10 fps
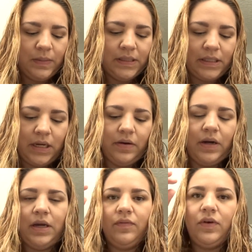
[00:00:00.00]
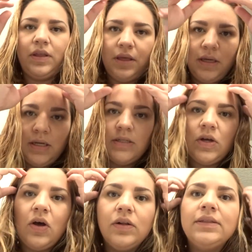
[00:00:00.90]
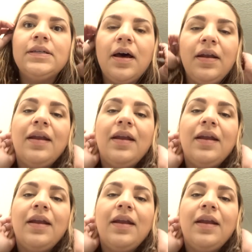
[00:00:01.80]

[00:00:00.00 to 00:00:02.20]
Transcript: mascara, everything is all done.